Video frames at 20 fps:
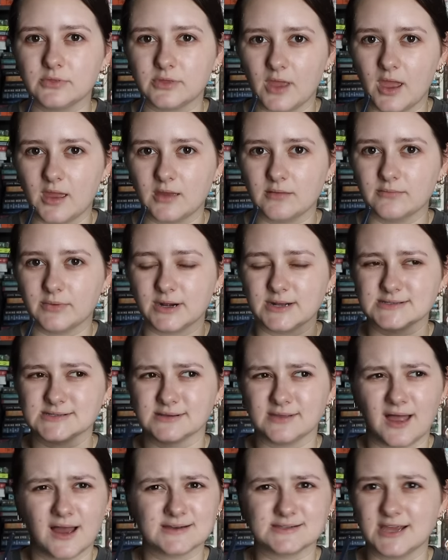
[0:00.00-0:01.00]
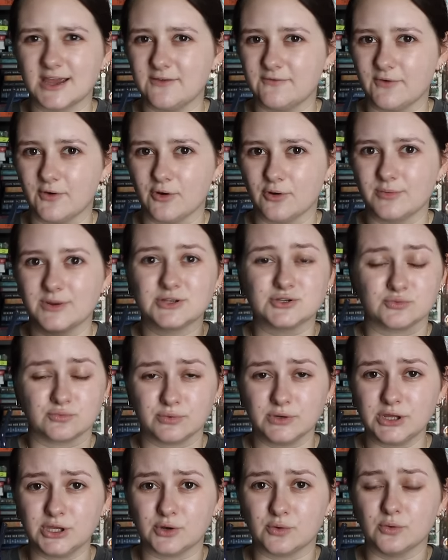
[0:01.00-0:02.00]
thing, but it's latte foam. It's
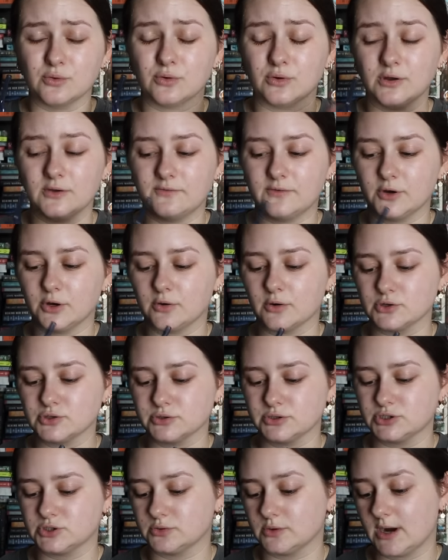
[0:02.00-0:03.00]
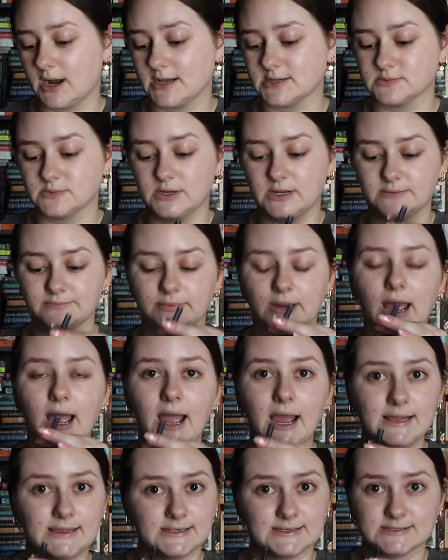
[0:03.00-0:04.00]
really cool. If your grocery store has one,
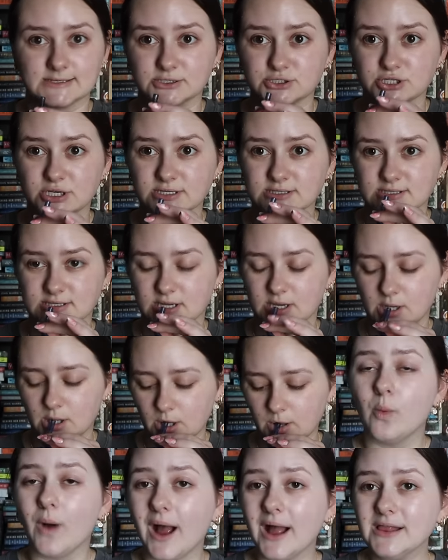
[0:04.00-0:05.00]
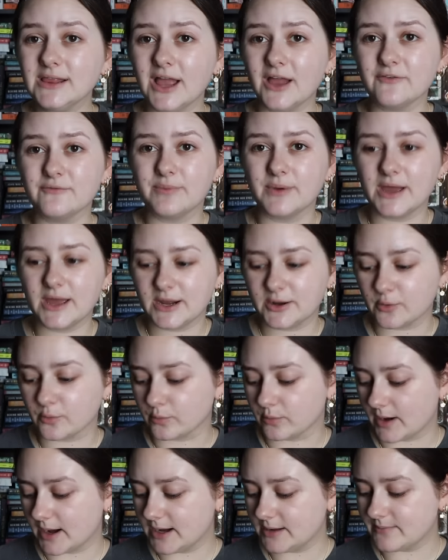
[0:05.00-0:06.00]
highly suggest it. While I've been
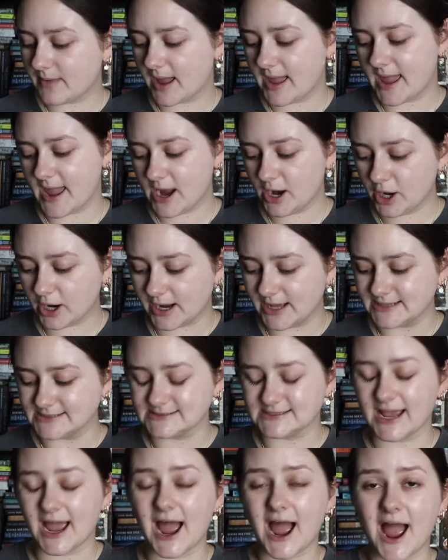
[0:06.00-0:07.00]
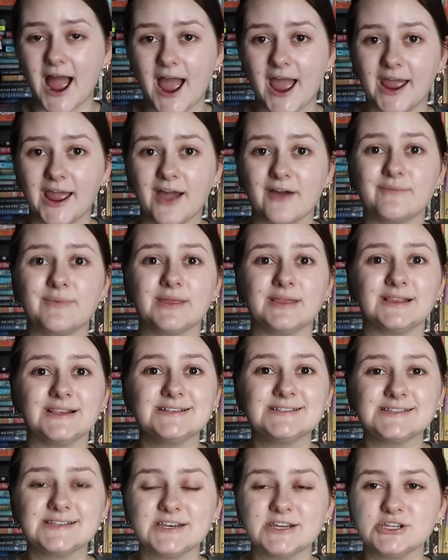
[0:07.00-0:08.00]
running my errands, I have been
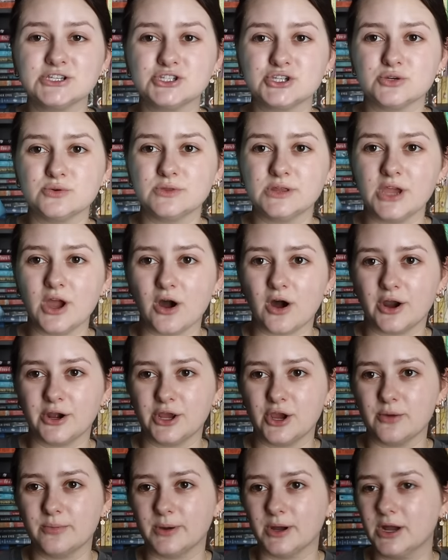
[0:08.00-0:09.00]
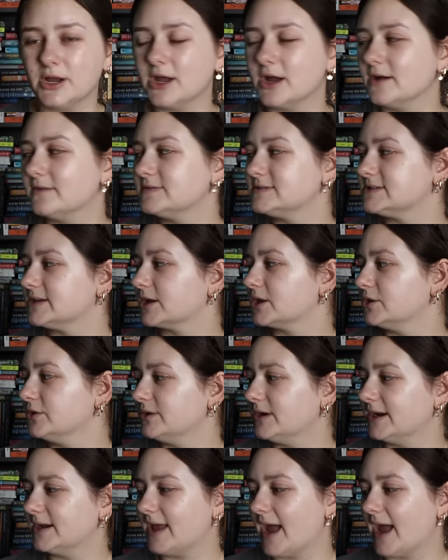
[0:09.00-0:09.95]
listening to the audiobook of Secluded